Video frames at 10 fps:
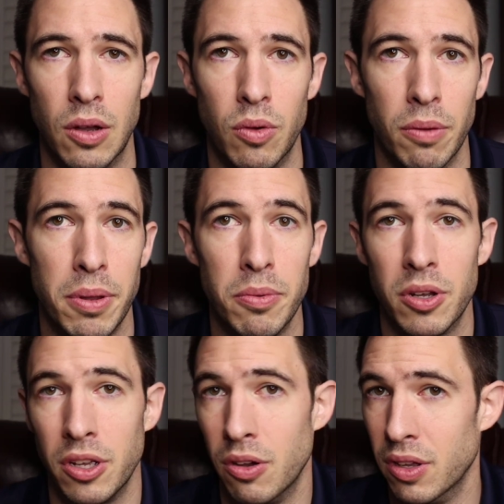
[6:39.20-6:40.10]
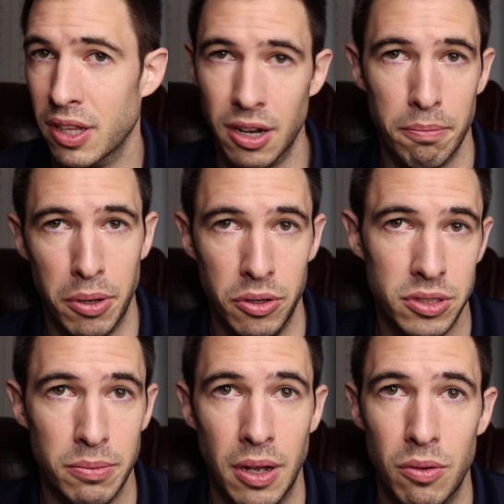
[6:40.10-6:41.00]
where people can go in there and
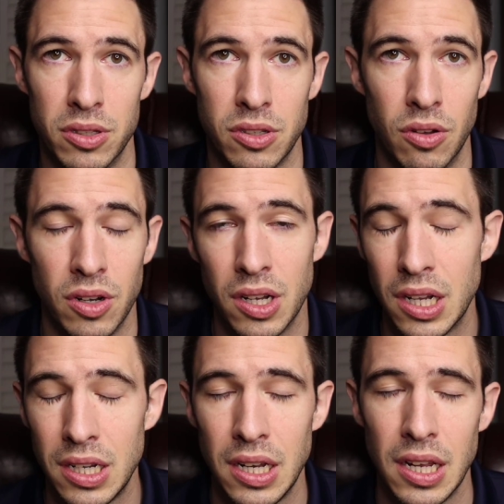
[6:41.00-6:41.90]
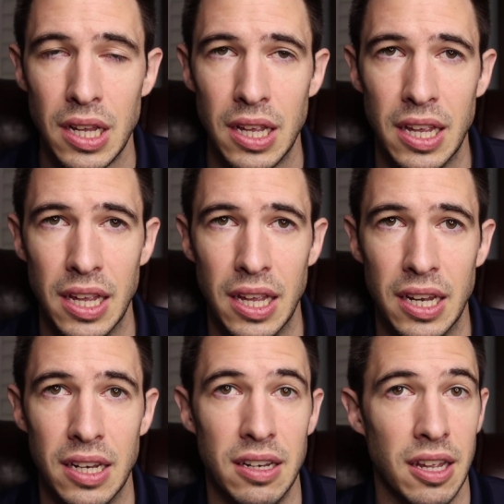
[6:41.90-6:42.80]
post about what's going on,
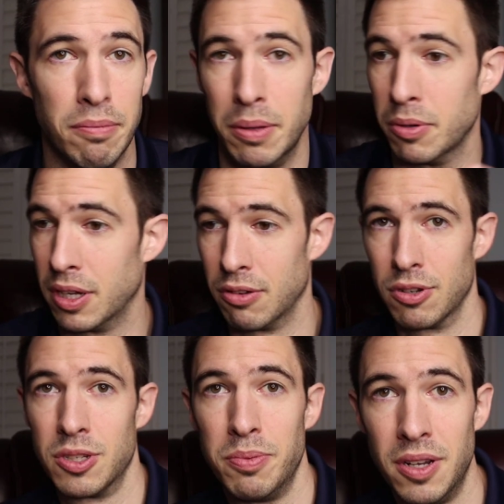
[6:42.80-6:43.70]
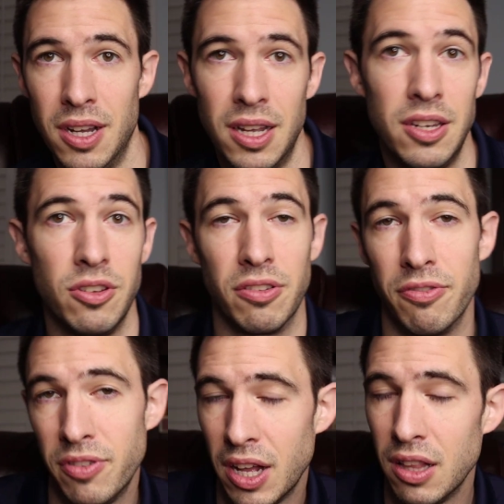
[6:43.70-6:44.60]
and people can respond. You can
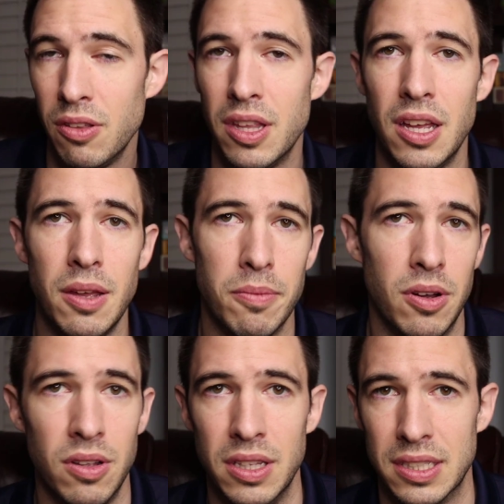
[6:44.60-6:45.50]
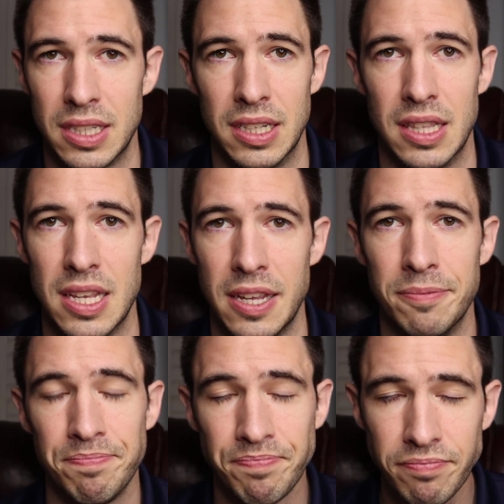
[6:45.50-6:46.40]
follow them, all this kind of thing.
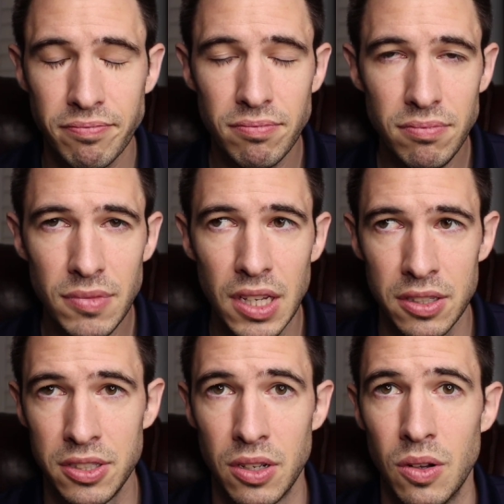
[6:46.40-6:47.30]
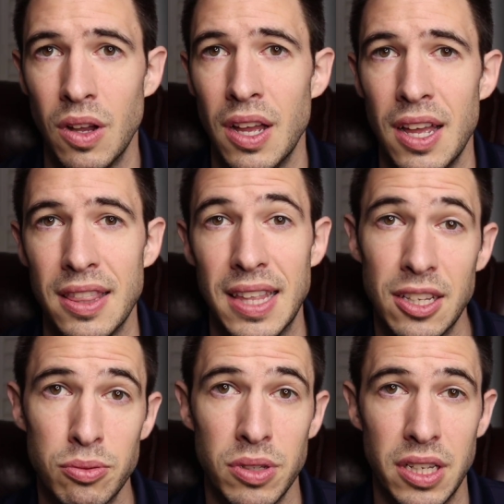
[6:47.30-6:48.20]
So
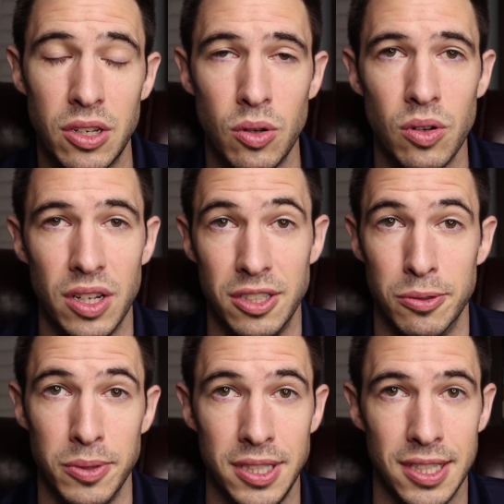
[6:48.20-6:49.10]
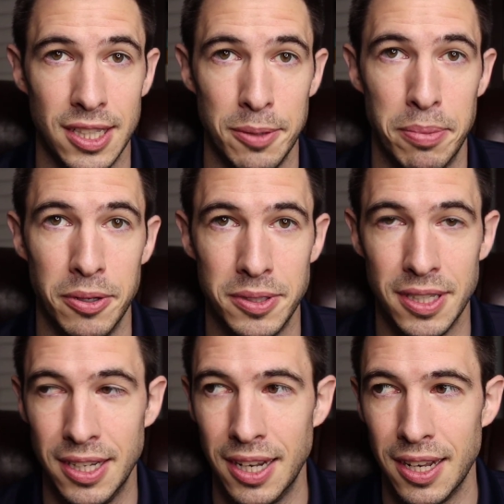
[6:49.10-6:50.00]
that's really cool. I just recently
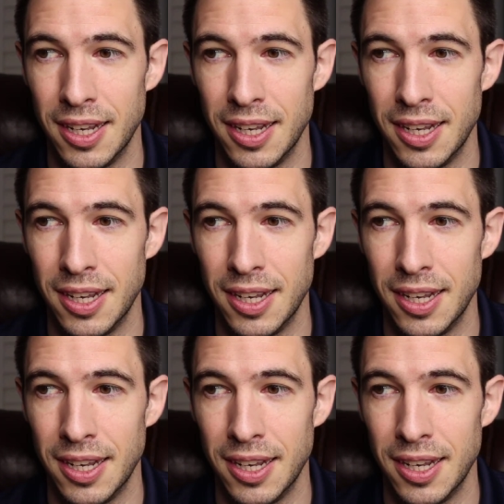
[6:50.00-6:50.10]
posted